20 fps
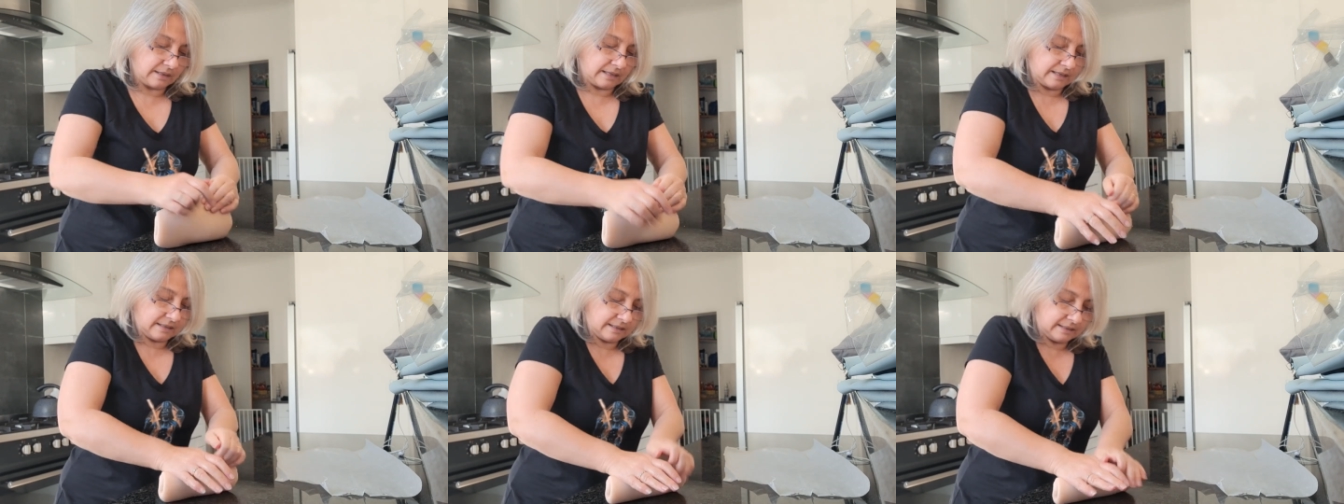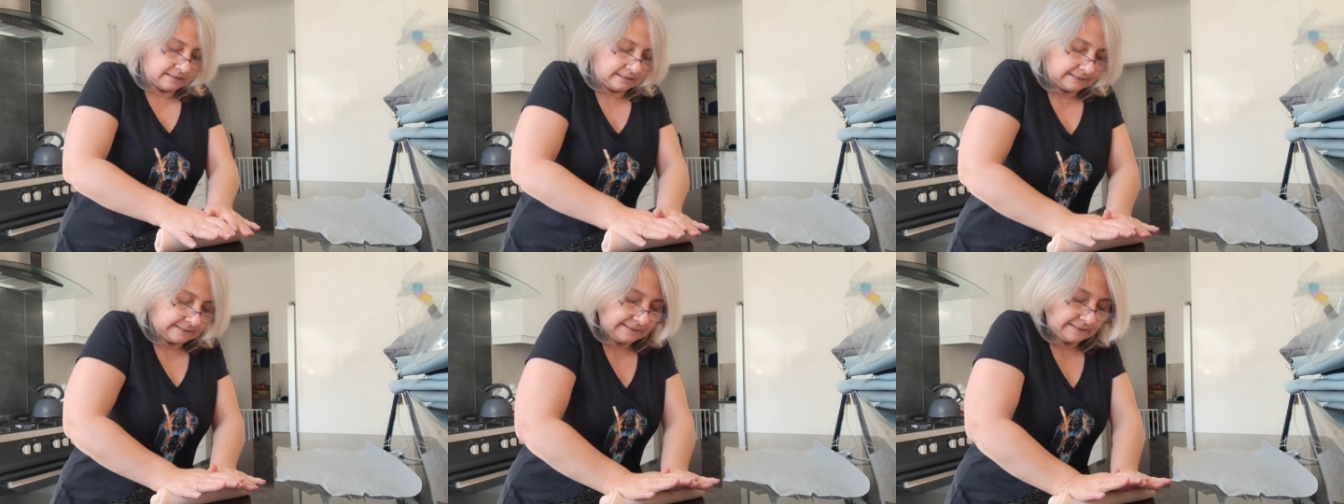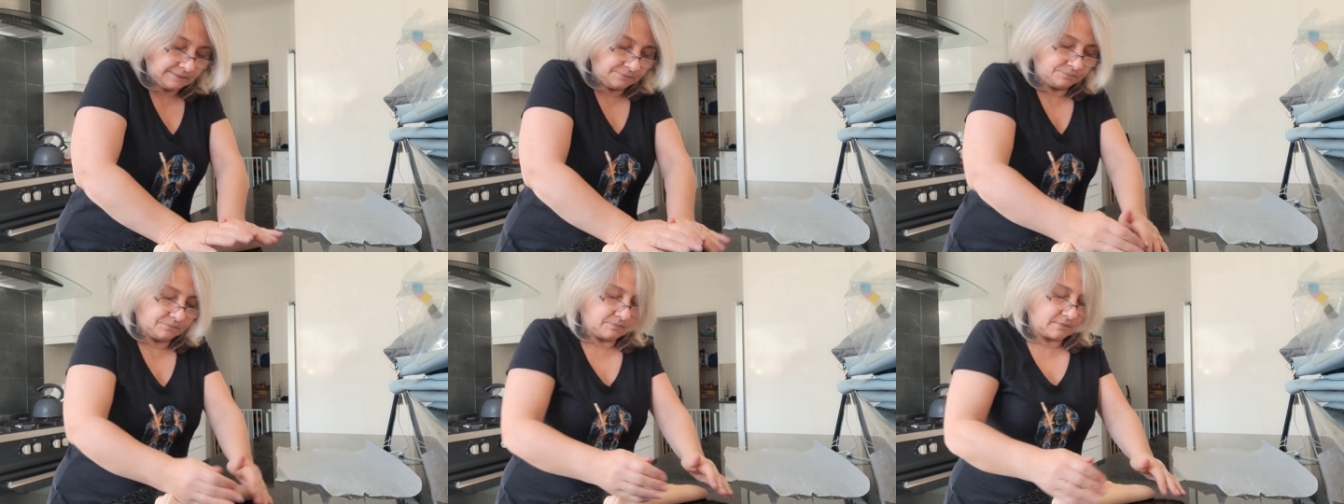like,
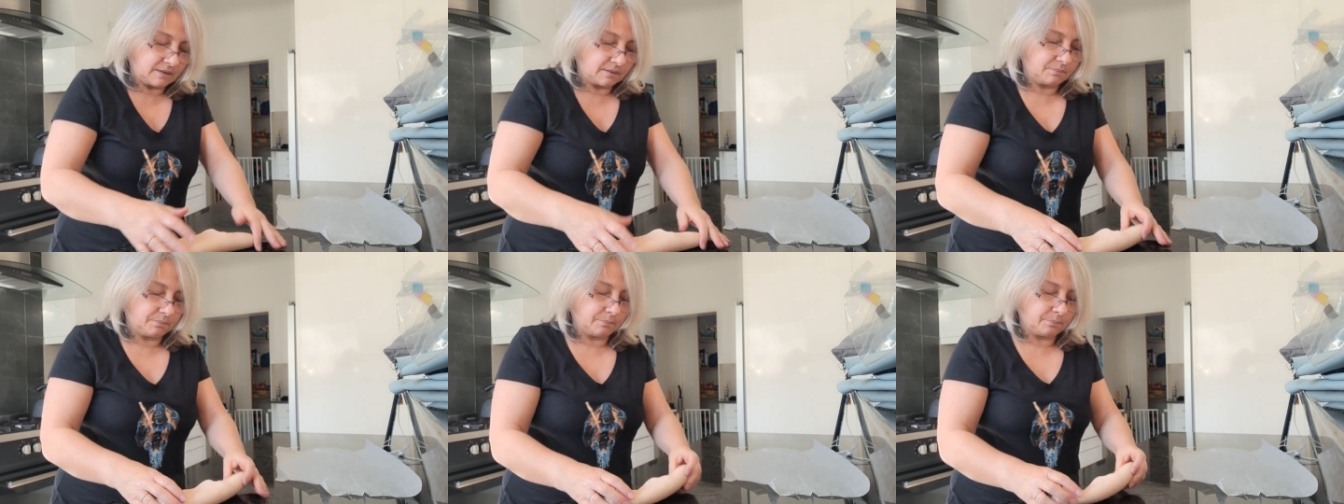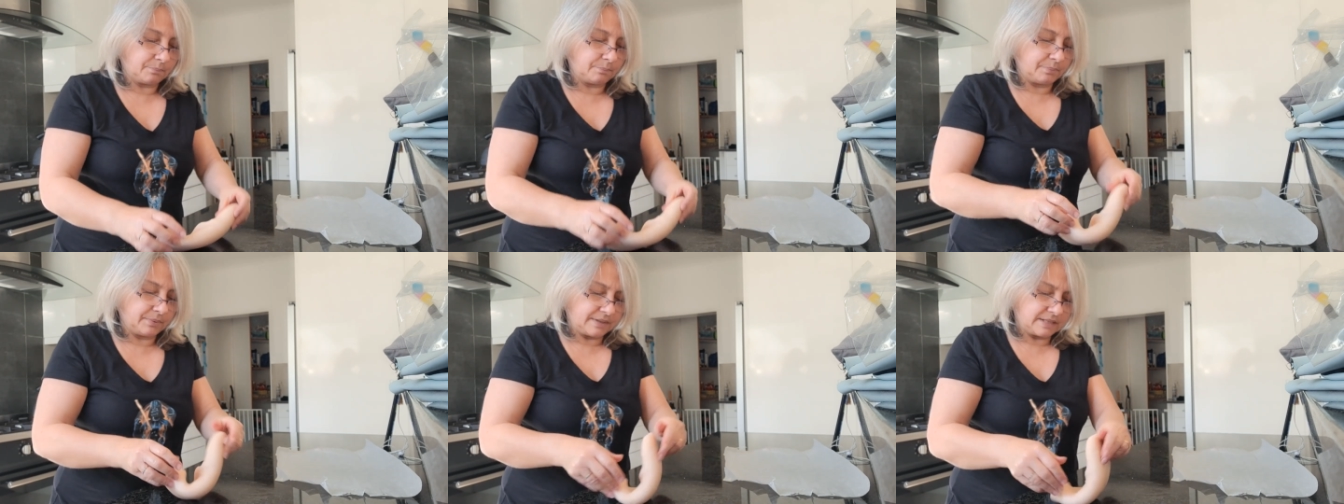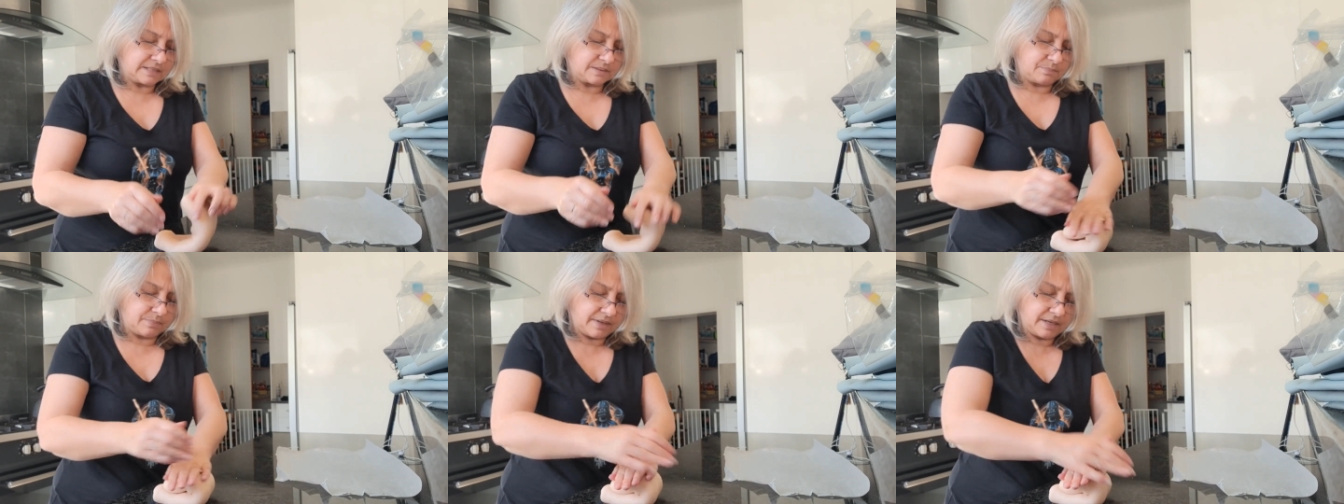but
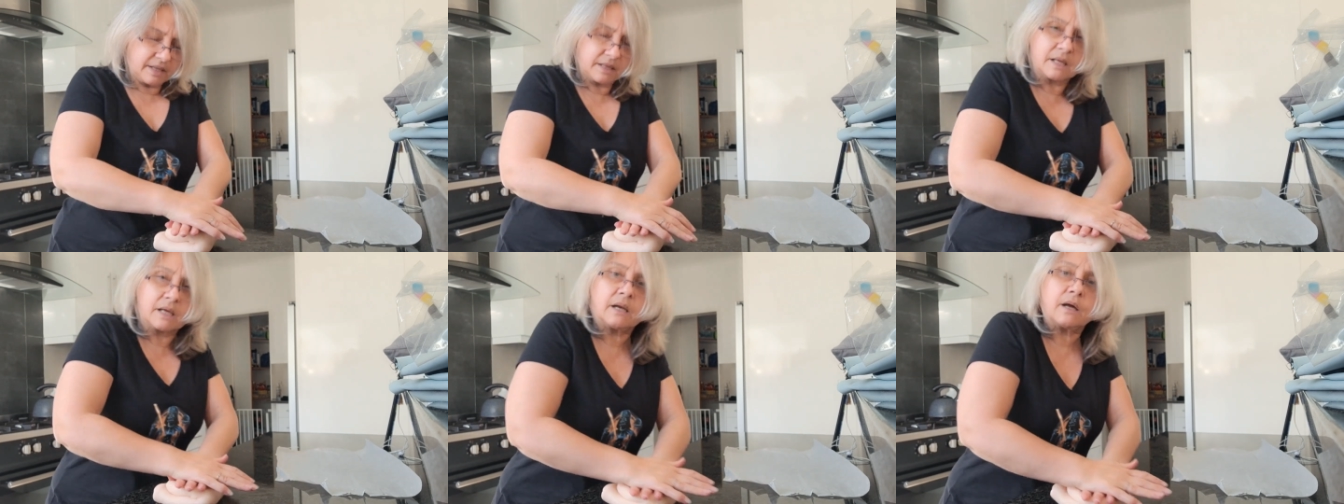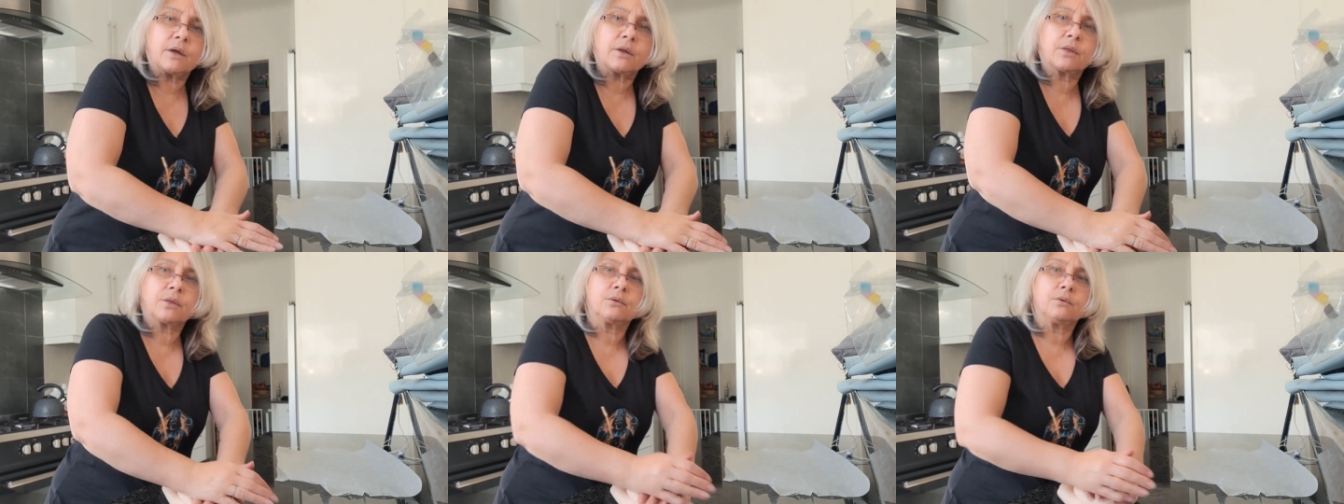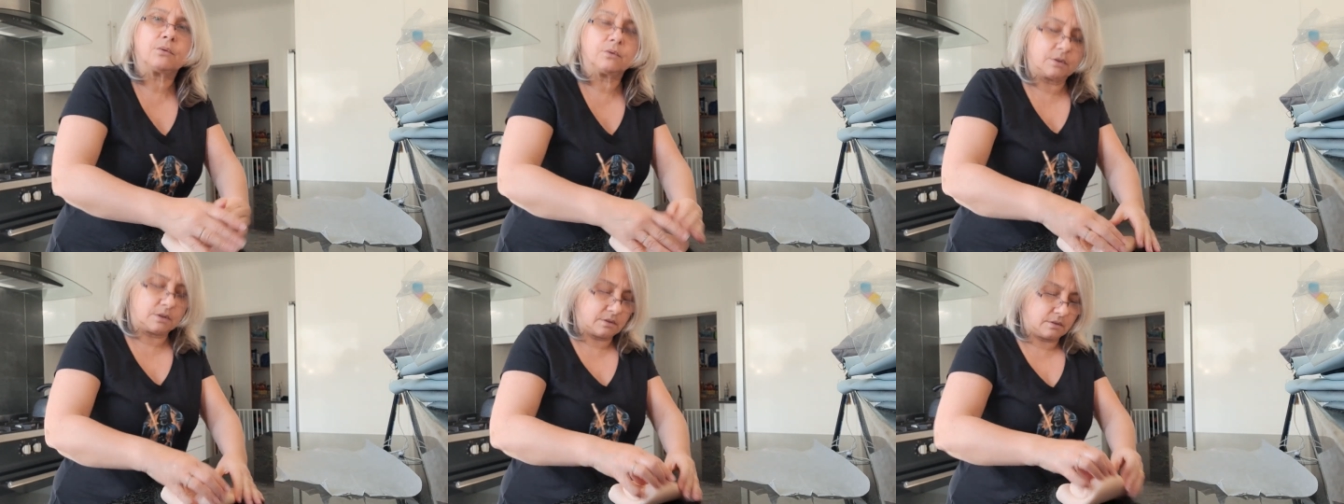it's better than I
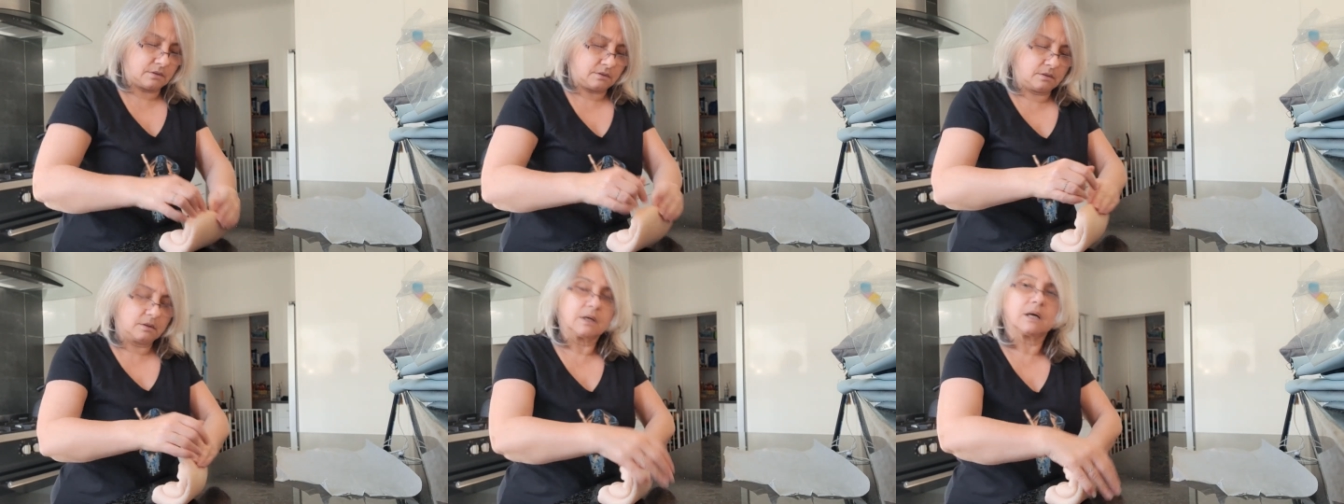thought.